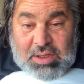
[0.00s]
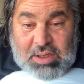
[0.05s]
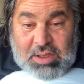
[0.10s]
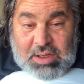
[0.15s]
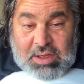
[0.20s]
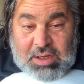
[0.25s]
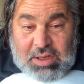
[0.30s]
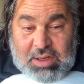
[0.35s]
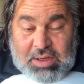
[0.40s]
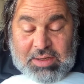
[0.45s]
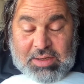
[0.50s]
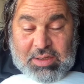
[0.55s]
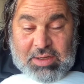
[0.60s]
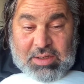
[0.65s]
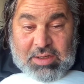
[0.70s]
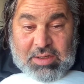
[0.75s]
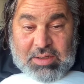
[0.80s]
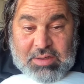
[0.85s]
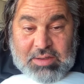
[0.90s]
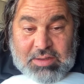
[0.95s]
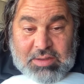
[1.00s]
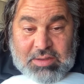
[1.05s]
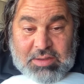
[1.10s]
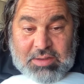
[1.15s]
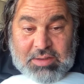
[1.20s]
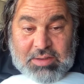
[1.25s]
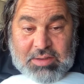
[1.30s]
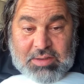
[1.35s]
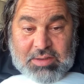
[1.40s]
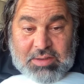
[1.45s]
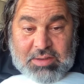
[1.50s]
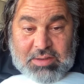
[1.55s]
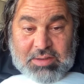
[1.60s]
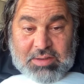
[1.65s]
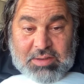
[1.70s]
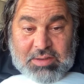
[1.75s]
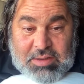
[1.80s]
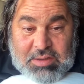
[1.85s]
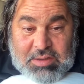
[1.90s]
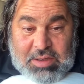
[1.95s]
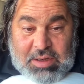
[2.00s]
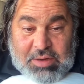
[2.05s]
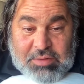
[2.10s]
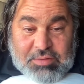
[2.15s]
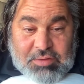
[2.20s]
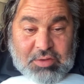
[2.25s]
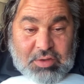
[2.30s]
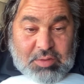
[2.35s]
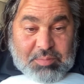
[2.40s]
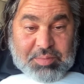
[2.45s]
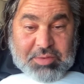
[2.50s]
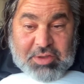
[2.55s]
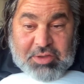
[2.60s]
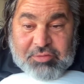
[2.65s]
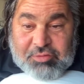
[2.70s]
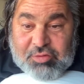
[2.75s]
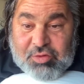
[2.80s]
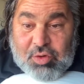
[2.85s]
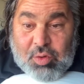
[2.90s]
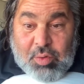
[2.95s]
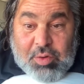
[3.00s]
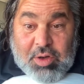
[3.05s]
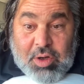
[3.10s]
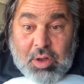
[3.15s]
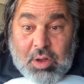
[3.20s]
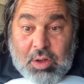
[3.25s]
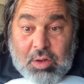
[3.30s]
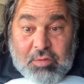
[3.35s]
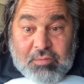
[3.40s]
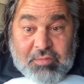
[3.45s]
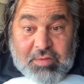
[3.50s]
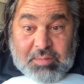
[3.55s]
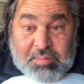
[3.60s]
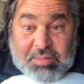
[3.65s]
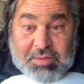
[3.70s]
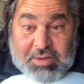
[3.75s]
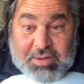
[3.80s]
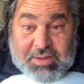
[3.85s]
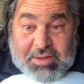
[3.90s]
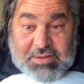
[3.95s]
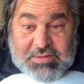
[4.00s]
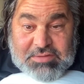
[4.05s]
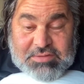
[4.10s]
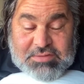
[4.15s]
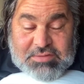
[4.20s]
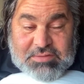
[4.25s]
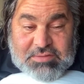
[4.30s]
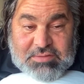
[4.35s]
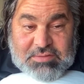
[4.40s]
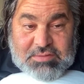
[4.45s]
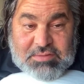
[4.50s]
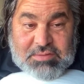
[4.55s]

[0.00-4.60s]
and now the Europeans are going all over the place.